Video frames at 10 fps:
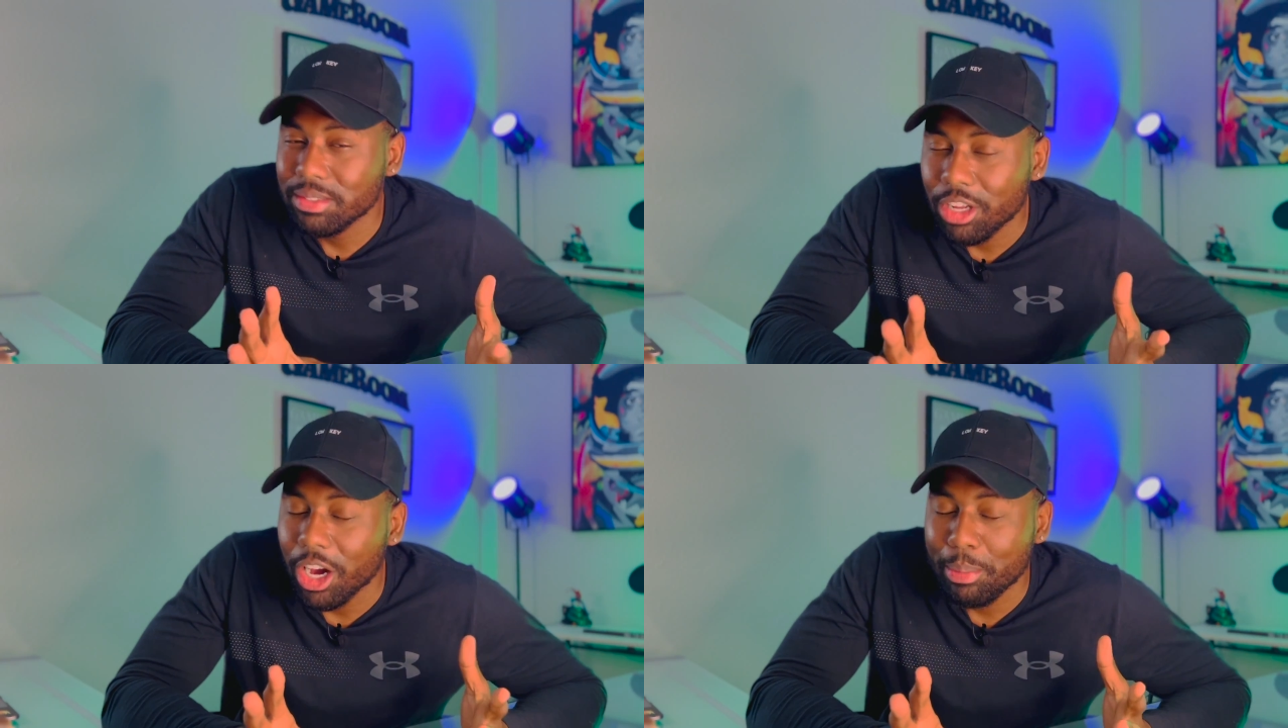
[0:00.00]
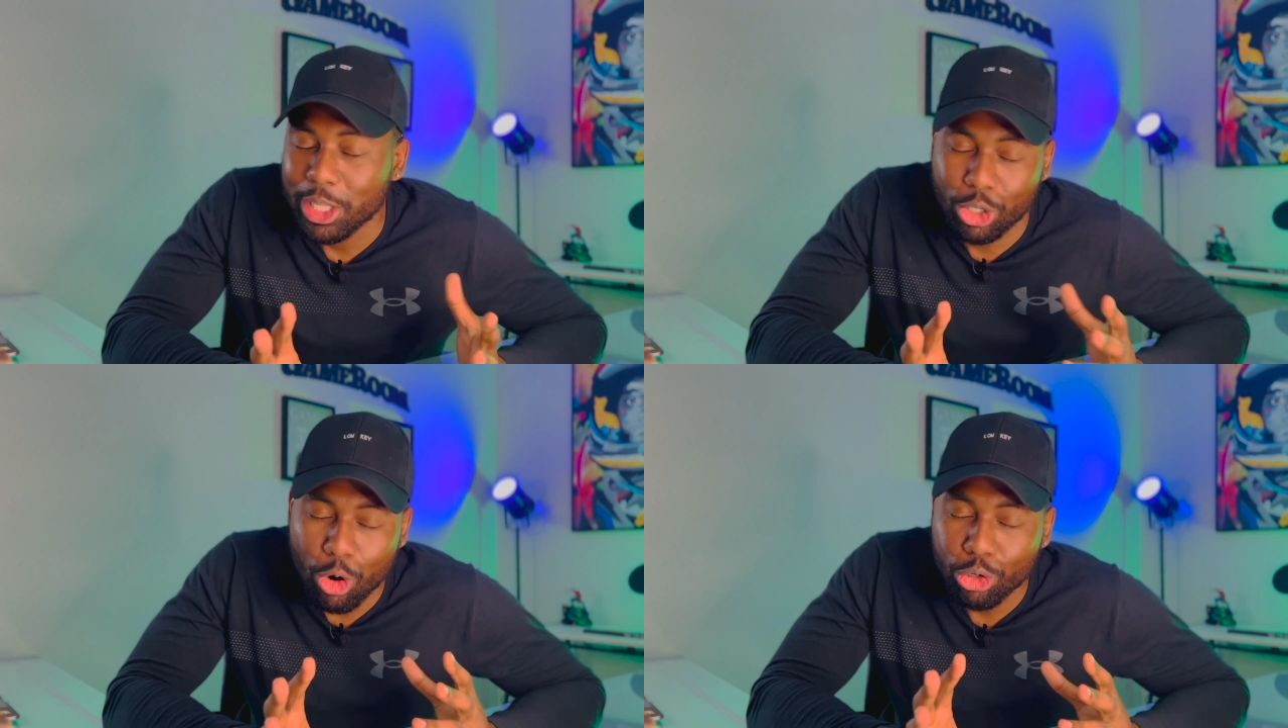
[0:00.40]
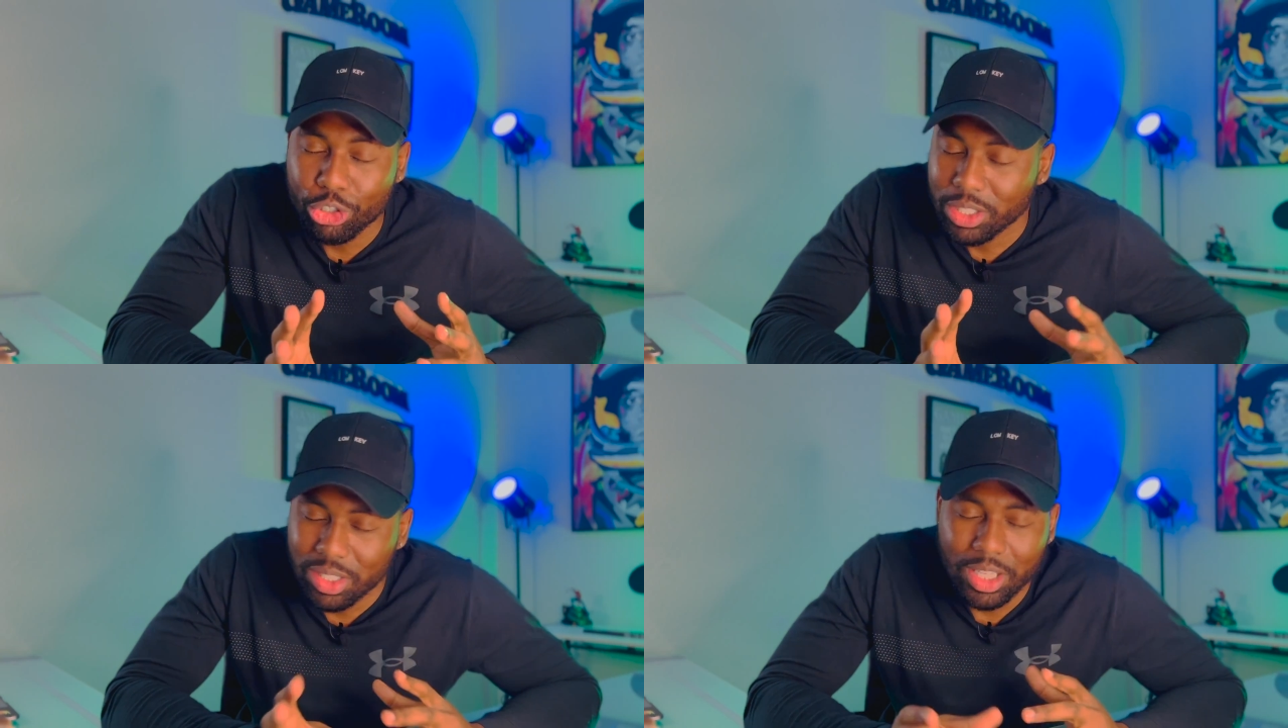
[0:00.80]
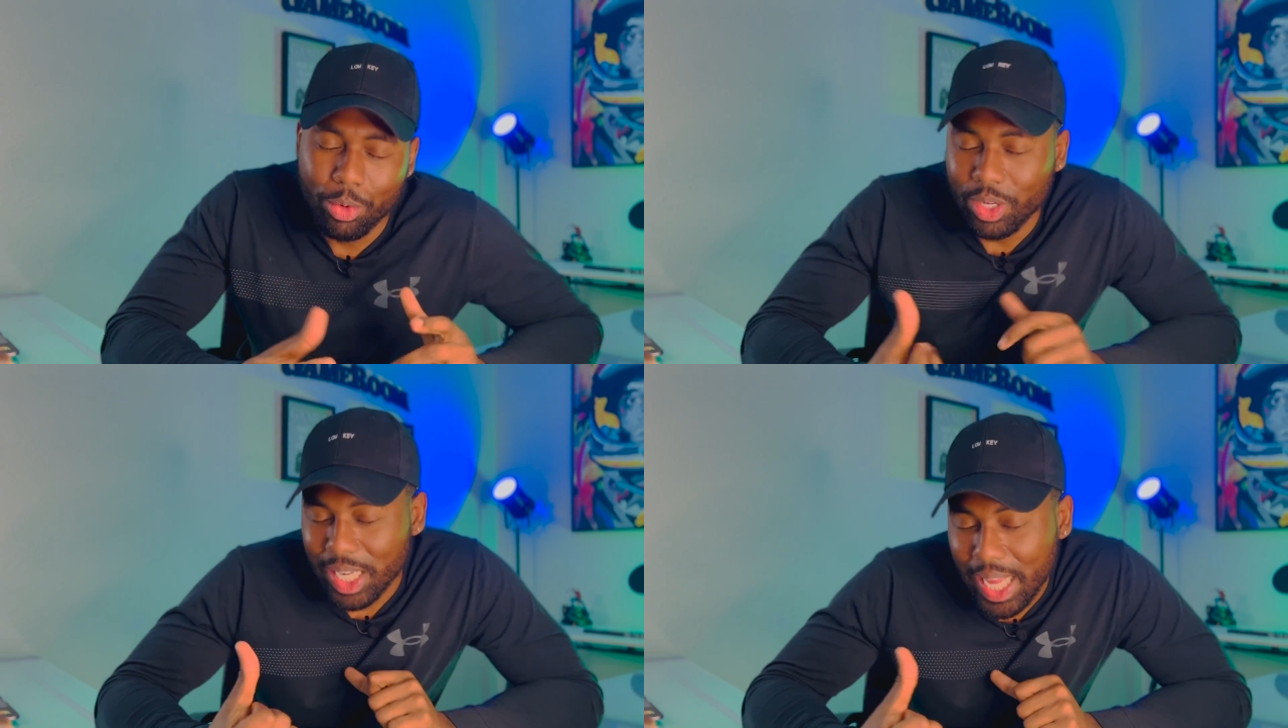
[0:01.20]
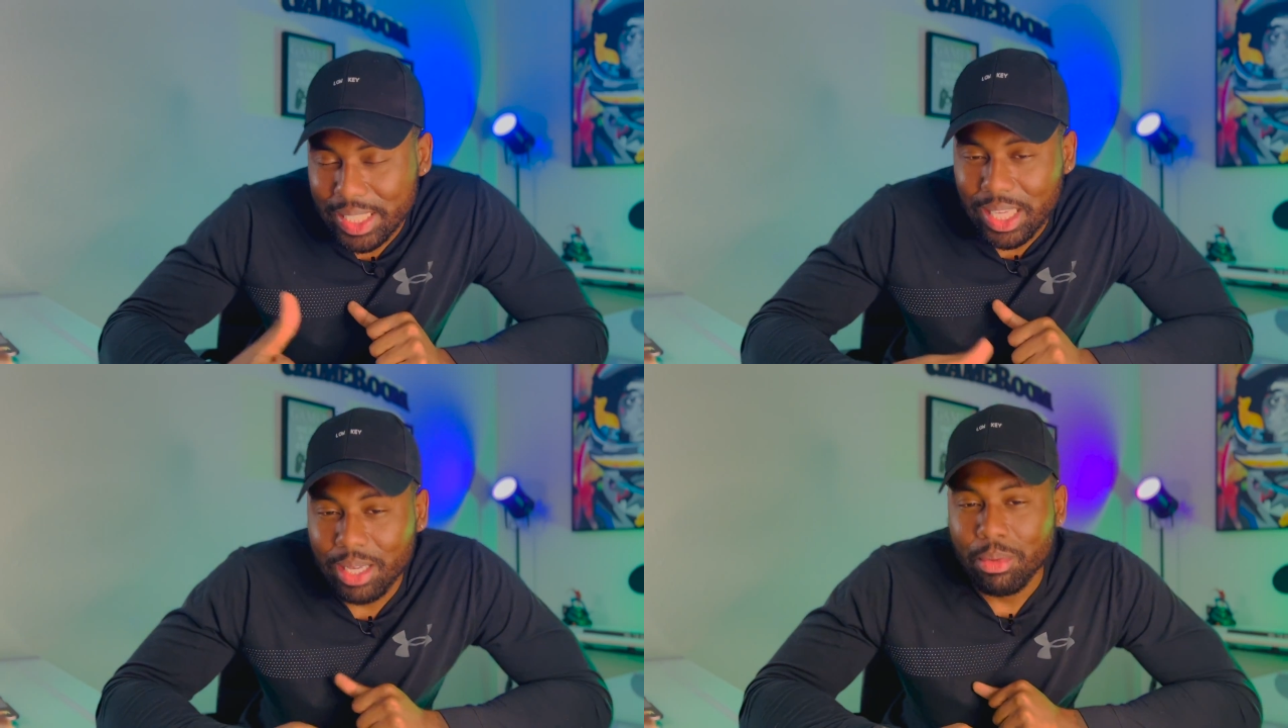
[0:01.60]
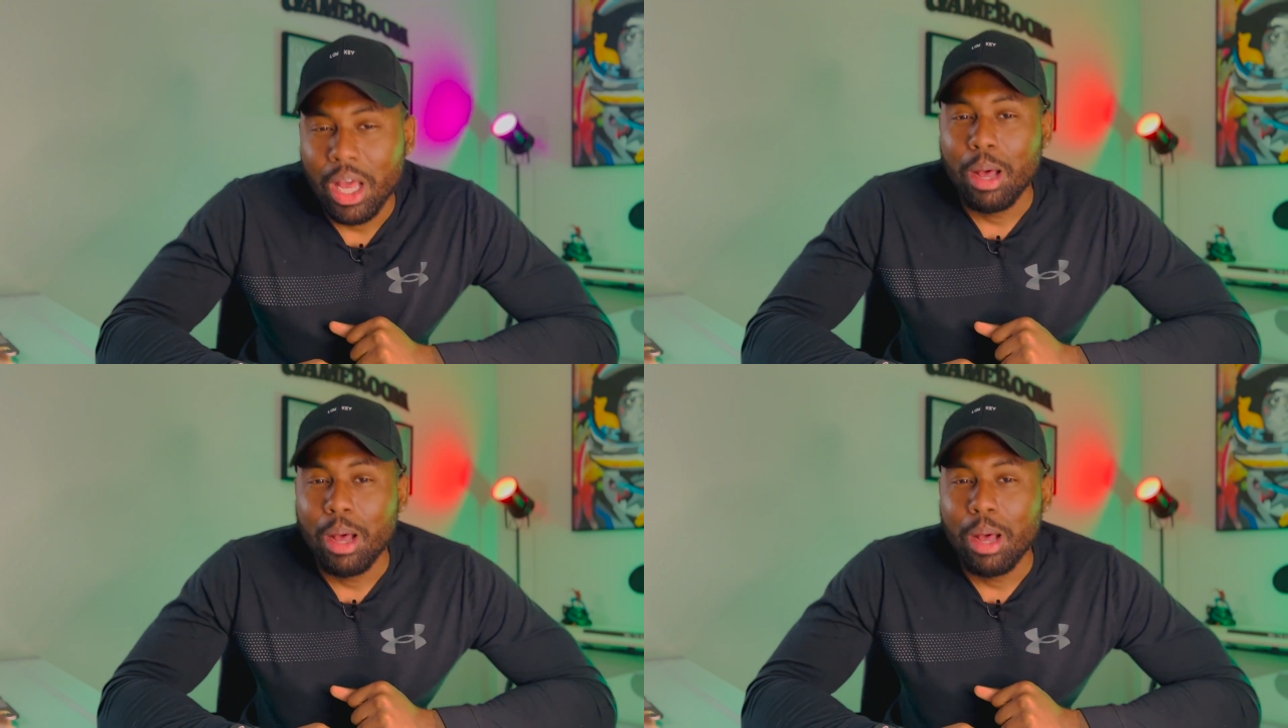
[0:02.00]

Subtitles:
talk about the cauldrons because they were in the last game,